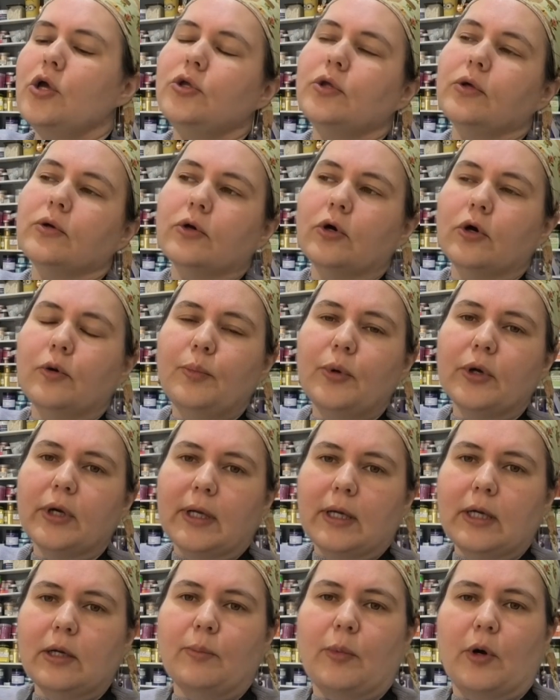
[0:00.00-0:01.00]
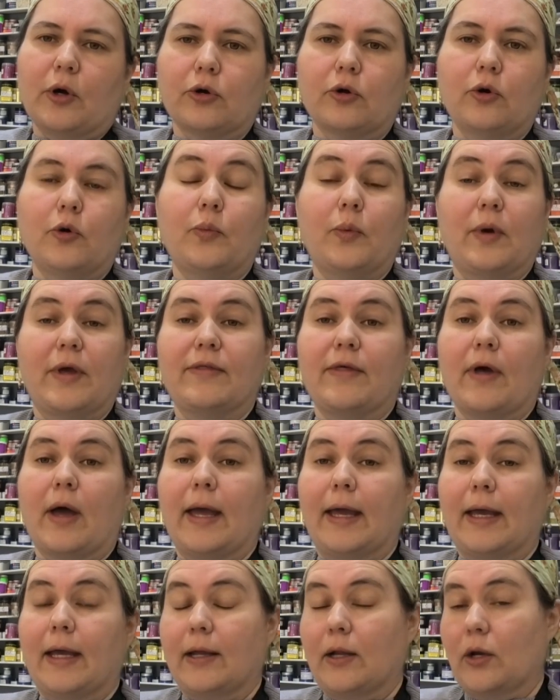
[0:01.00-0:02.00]
You could put it in a bottle with
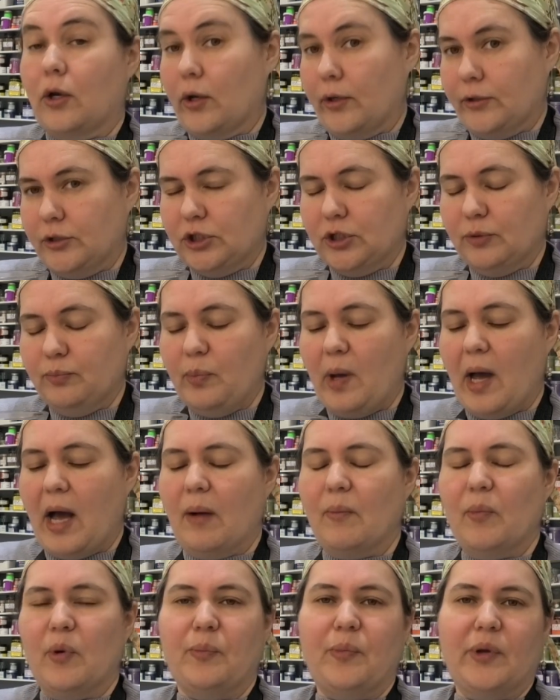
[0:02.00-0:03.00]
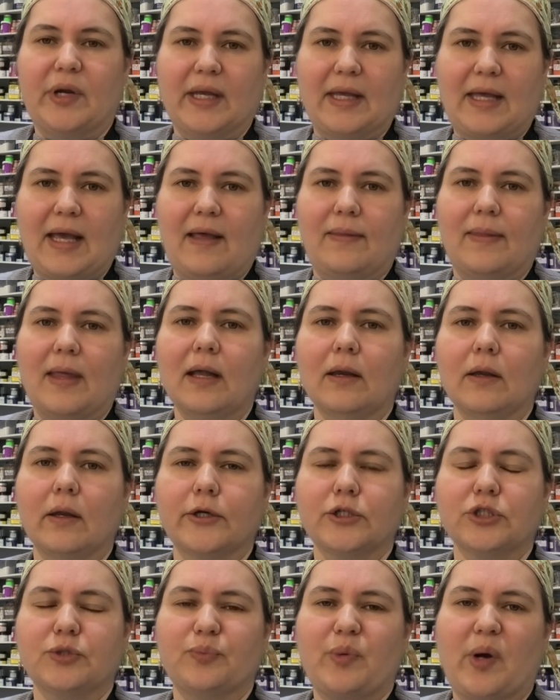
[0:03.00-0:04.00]
a lotion pump, but again, that
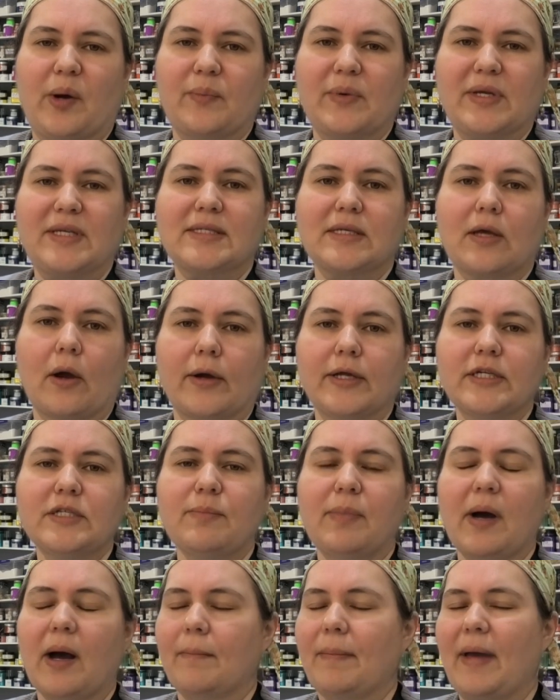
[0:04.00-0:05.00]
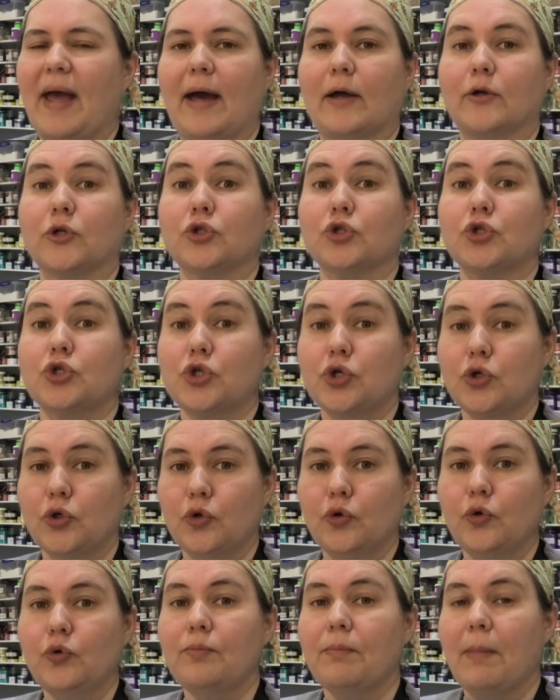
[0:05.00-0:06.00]
lotion pump is going to pump out
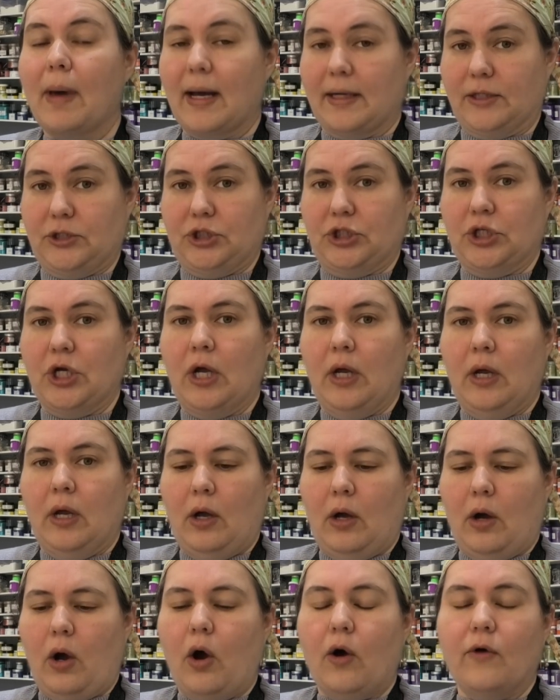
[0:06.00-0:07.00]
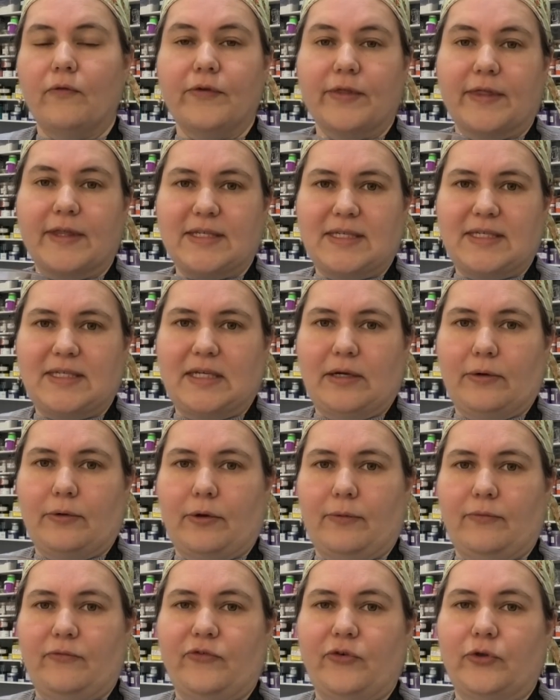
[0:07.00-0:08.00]
too much of the
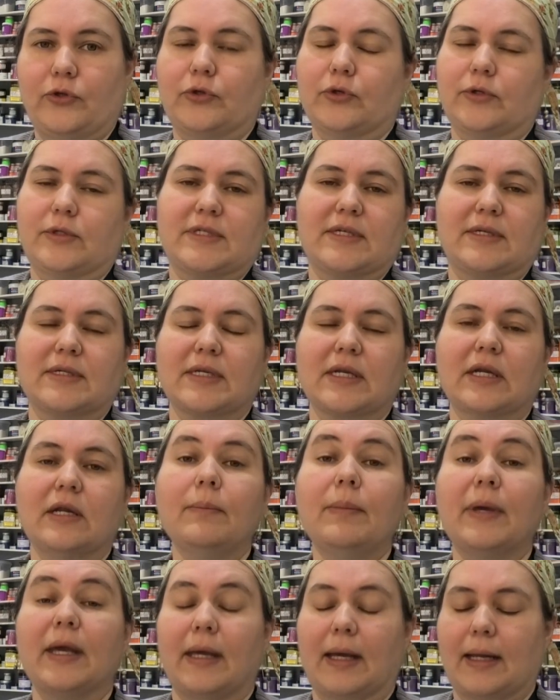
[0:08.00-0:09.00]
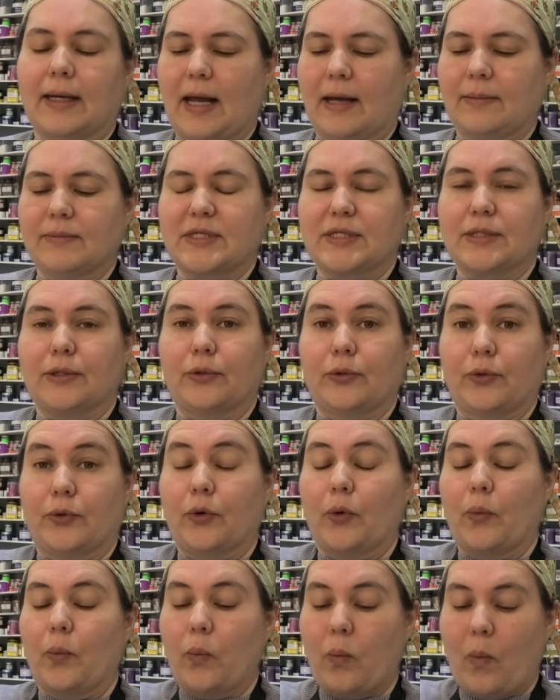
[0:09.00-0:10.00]
serum for you, so it's going to be an
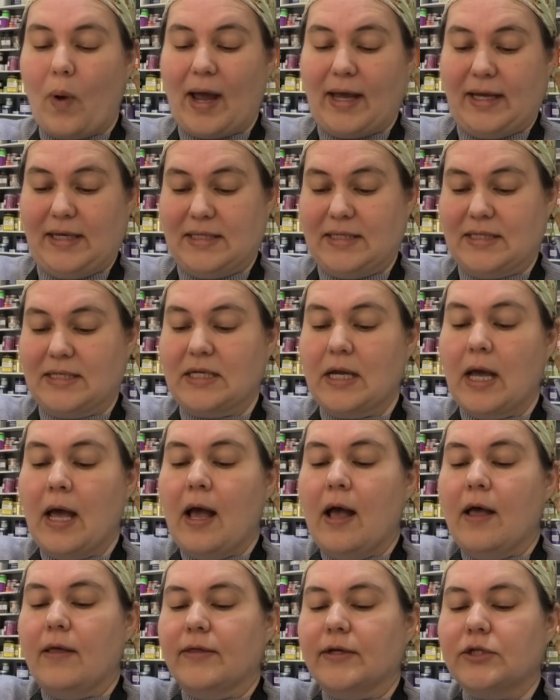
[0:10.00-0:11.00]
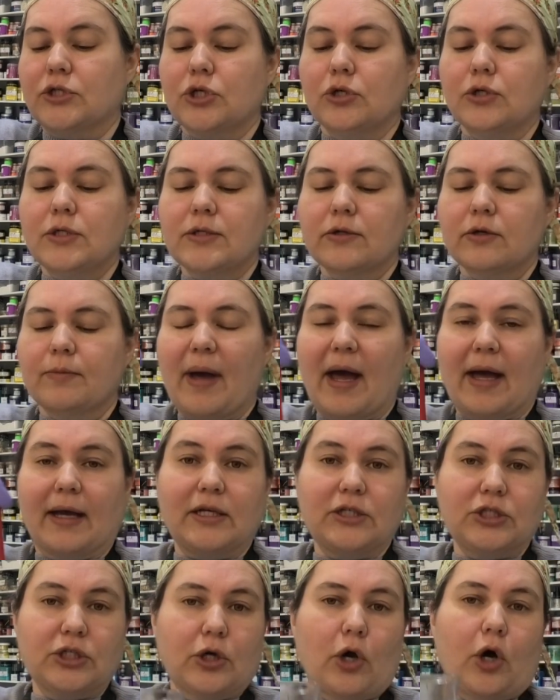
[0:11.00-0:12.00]
absolute waste. The two sort of
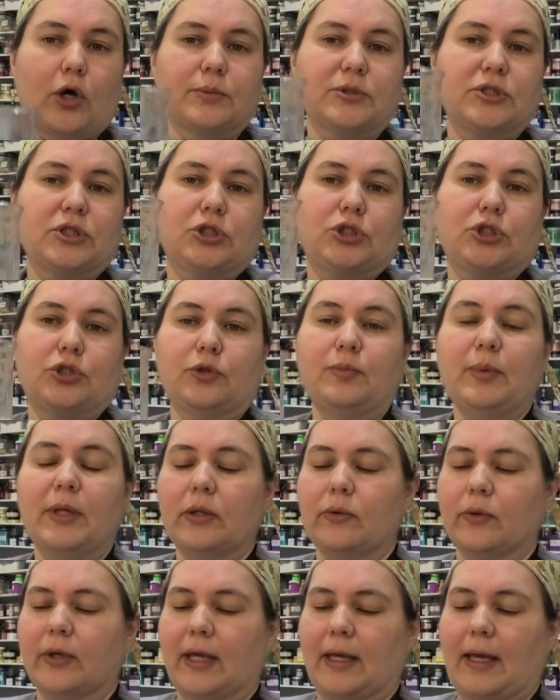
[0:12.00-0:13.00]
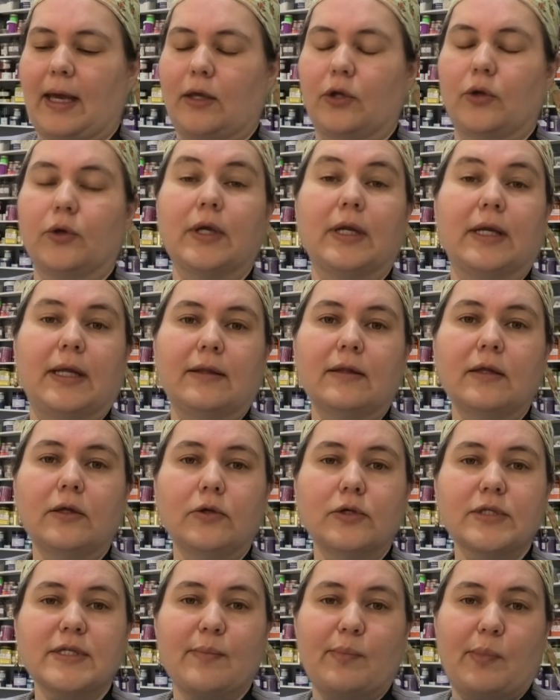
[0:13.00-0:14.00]
packaging options you'd be looking at, you can either
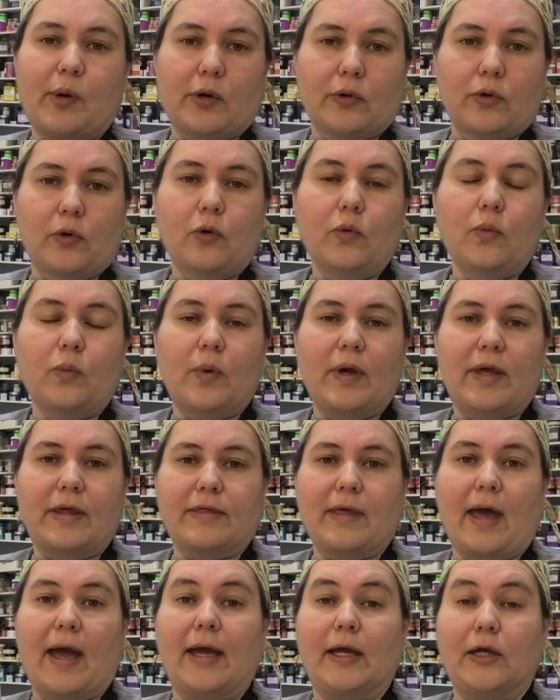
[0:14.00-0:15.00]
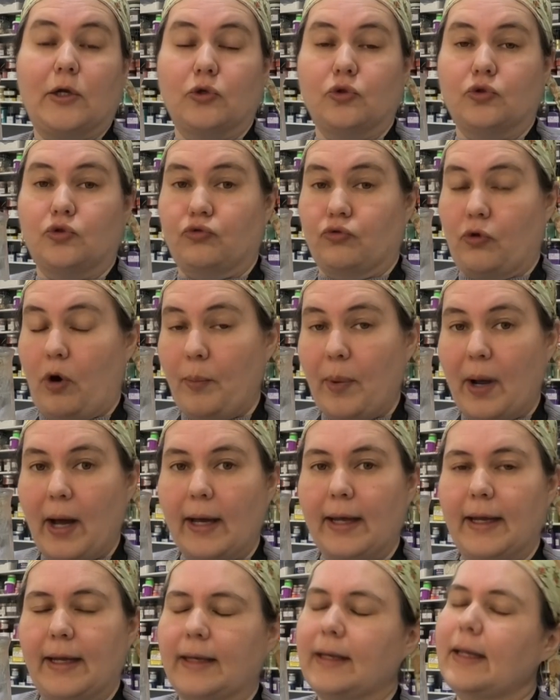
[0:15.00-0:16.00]
use a bottle with a
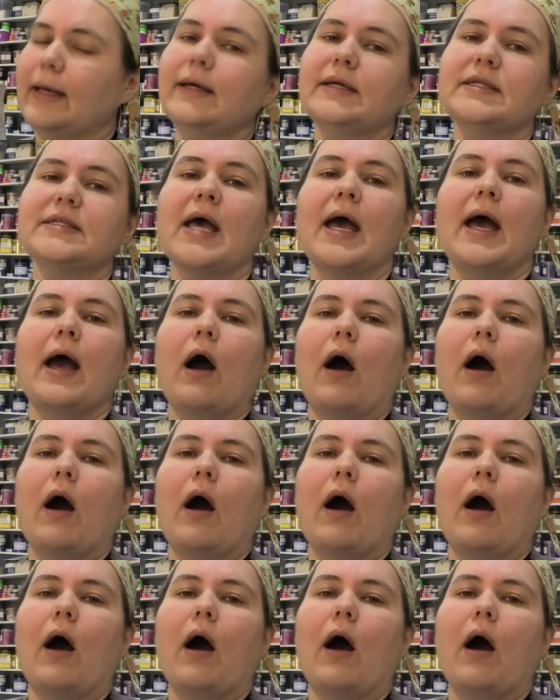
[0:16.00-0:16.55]
dropper in it.